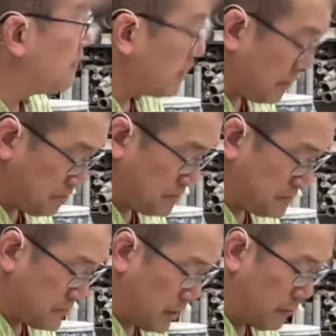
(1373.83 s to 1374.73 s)
Yep.
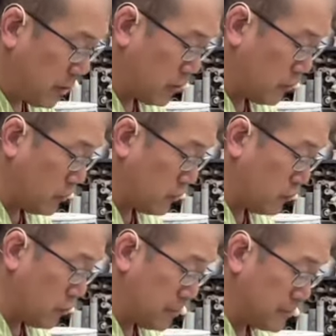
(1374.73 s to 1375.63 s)
I'm not going to,
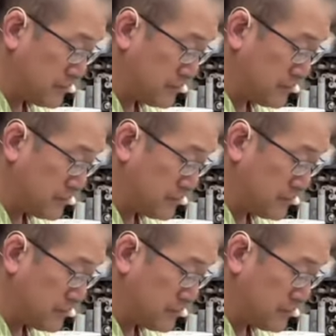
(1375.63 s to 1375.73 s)
though.